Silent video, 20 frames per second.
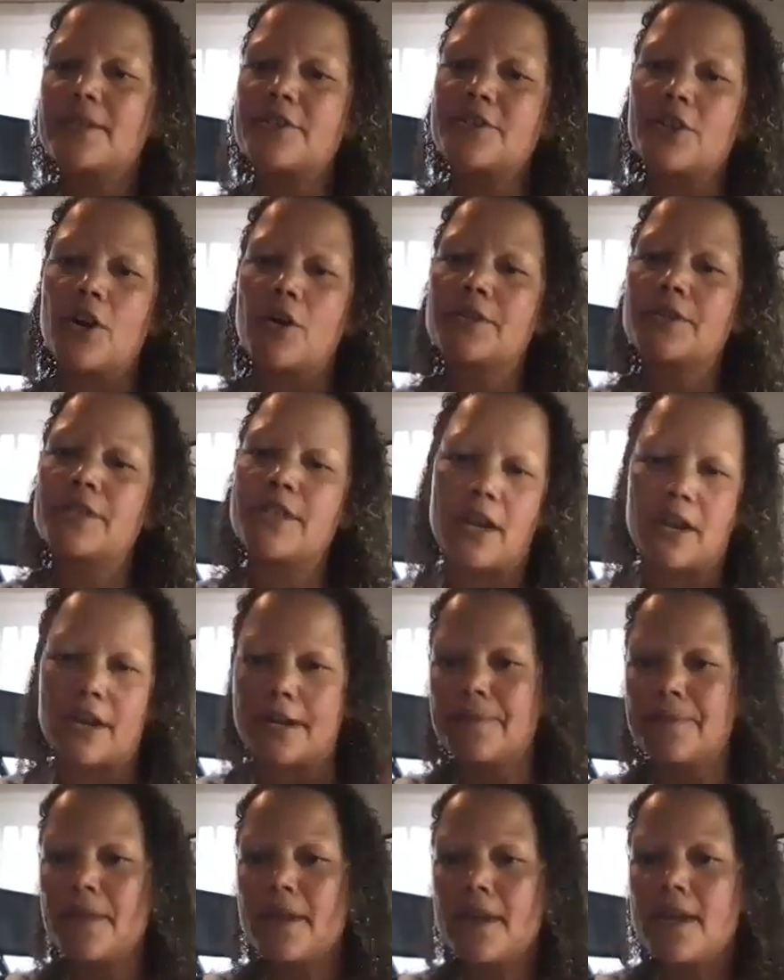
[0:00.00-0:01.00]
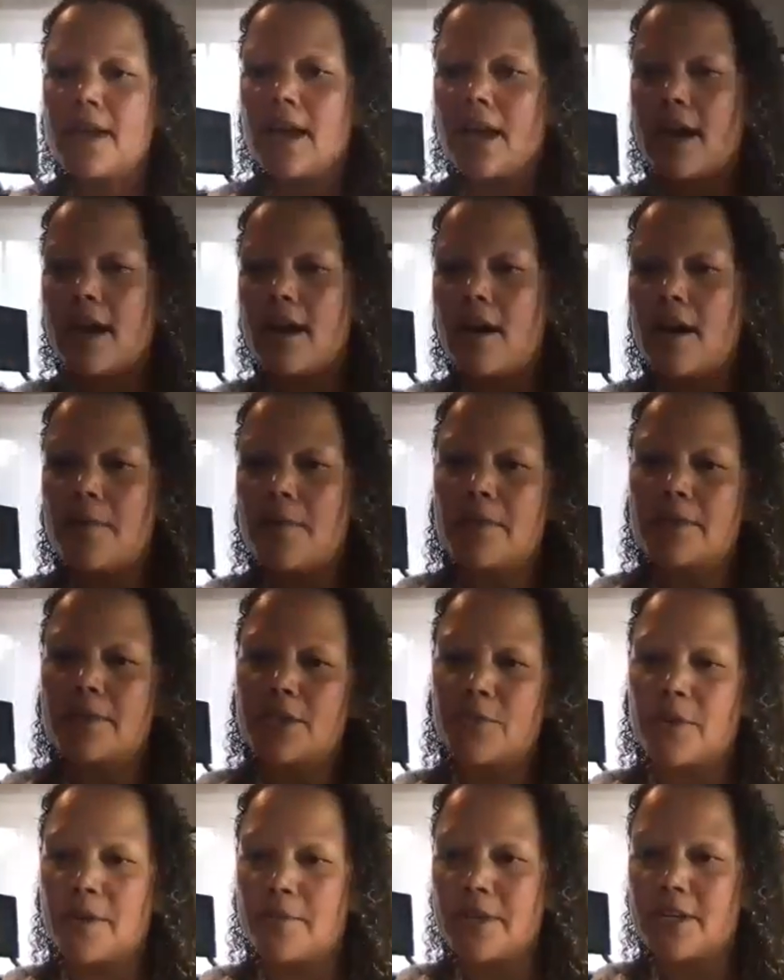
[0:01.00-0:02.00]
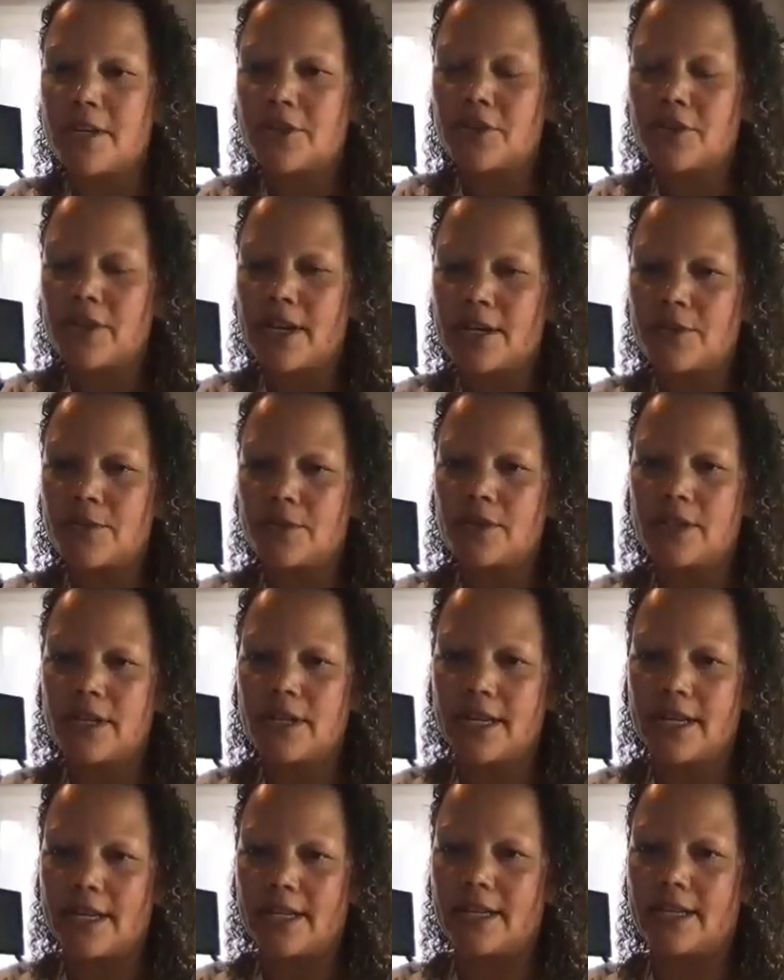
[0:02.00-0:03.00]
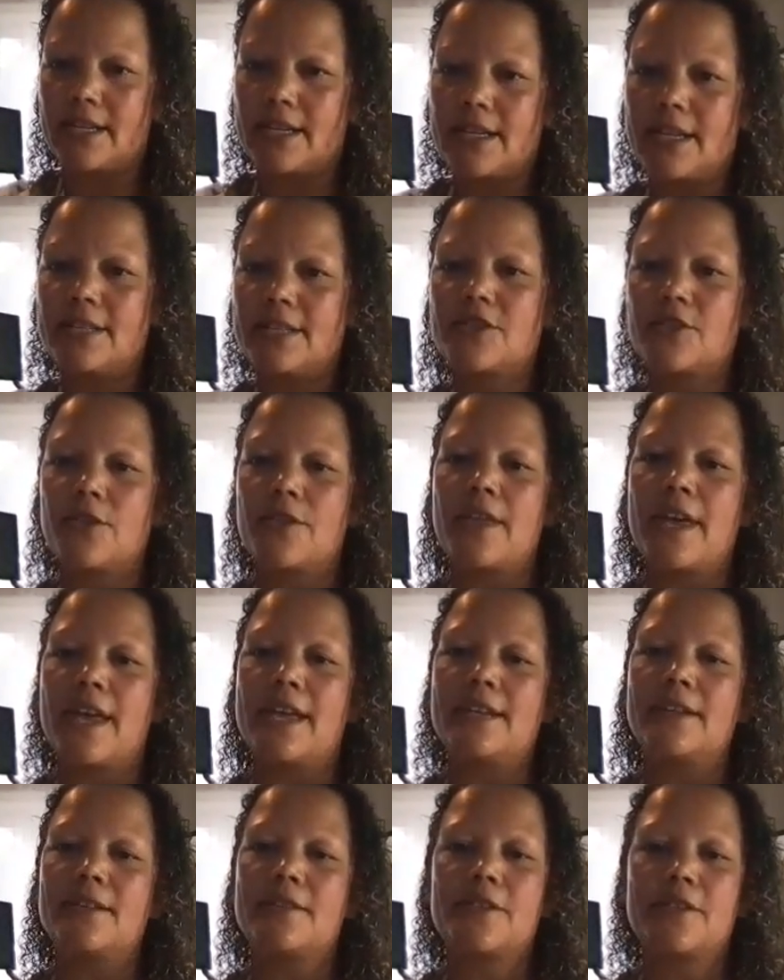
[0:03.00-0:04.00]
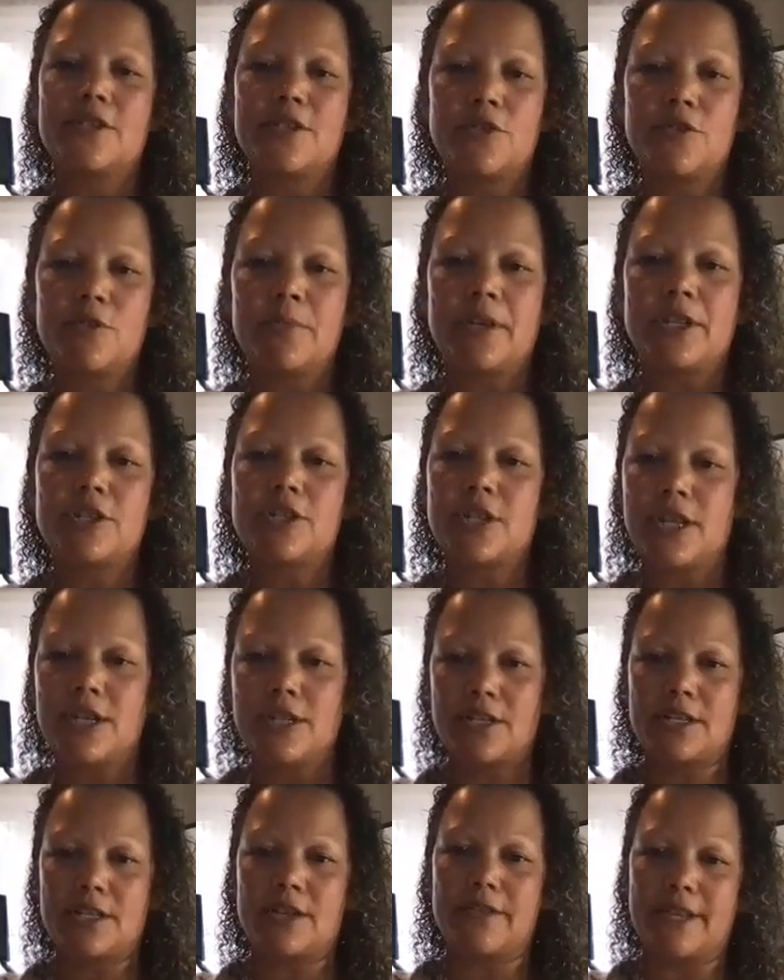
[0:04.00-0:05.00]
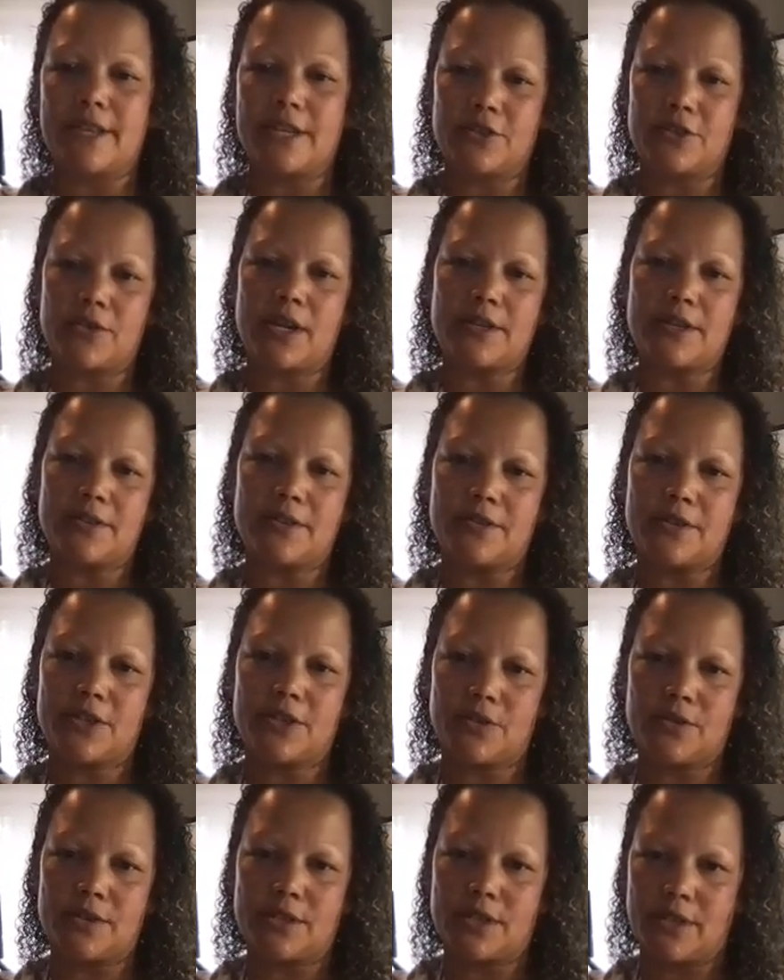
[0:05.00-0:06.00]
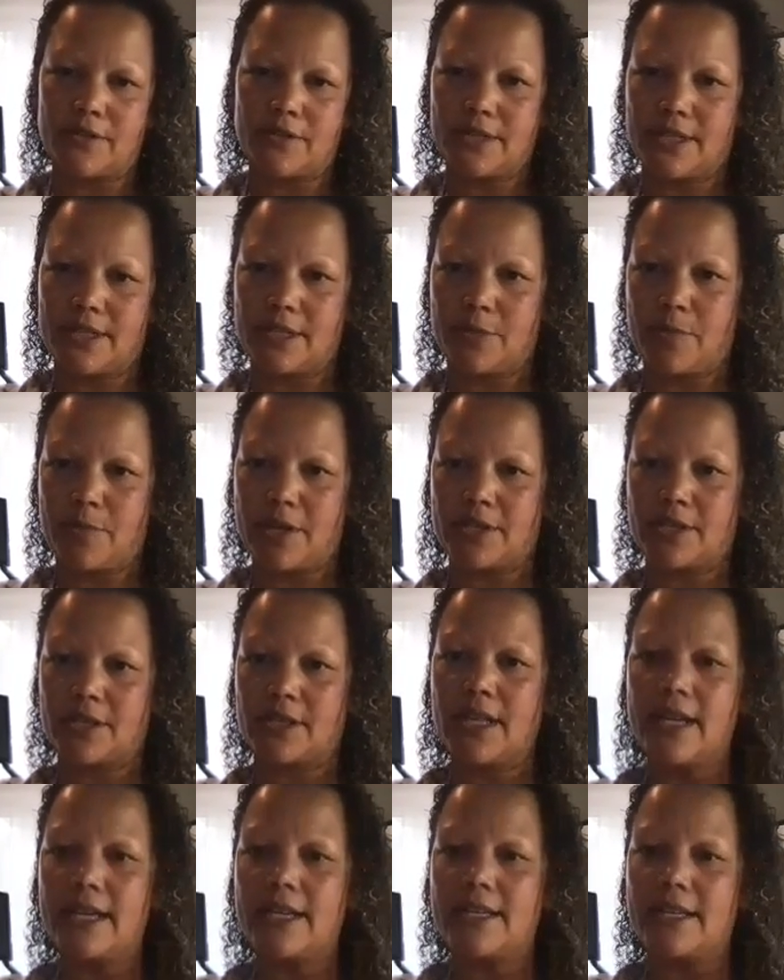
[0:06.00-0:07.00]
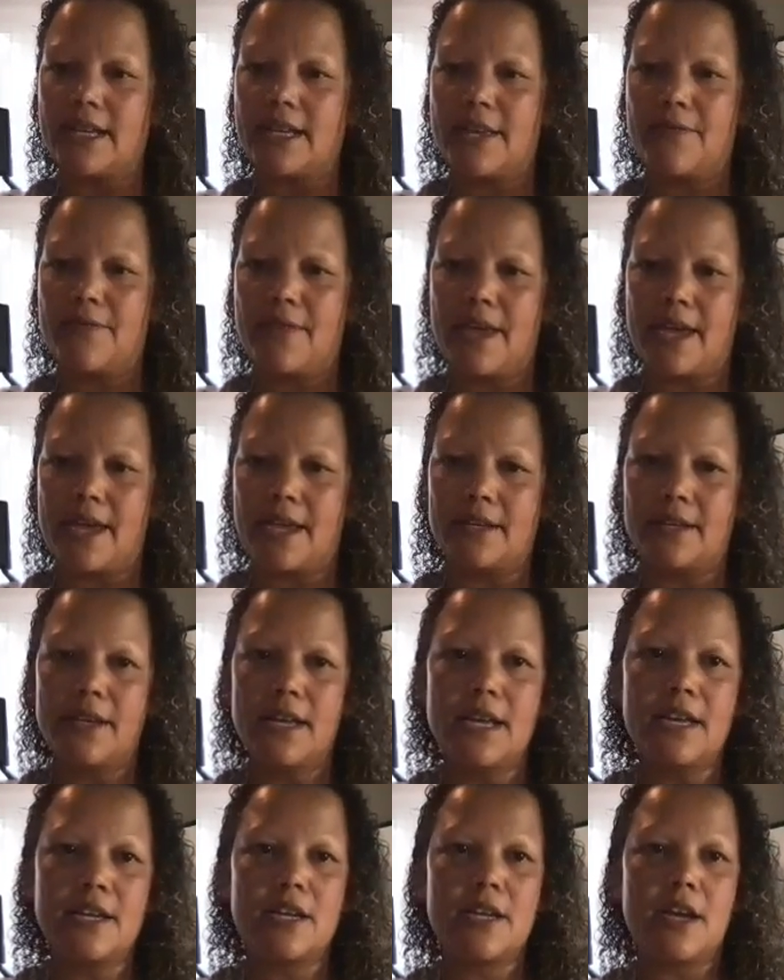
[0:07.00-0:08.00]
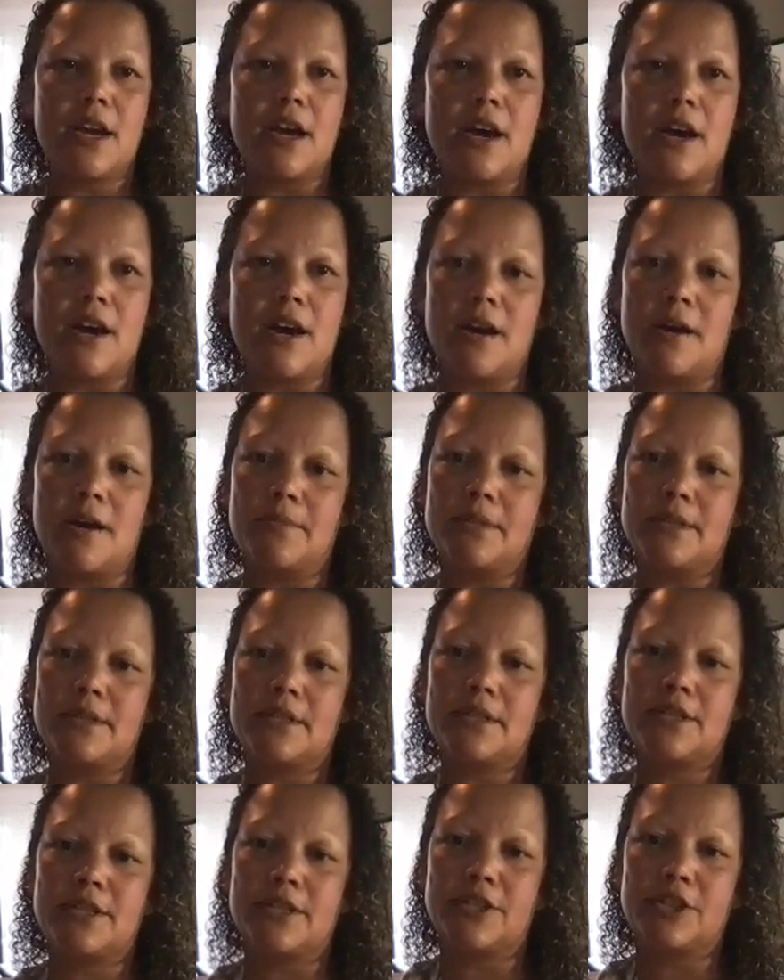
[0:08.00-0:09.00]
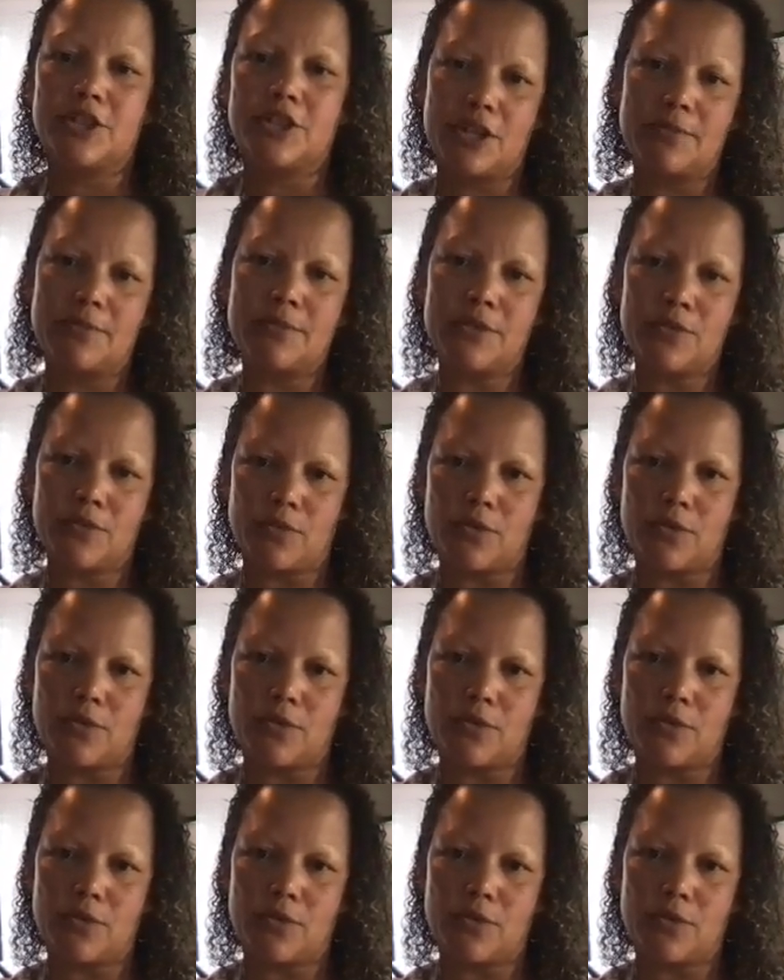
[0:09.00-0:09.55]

so sorry. Just want to make sure you guys were looking at it. And so then the two big changes are that Director of Student Services Special Ed, and then the Jim's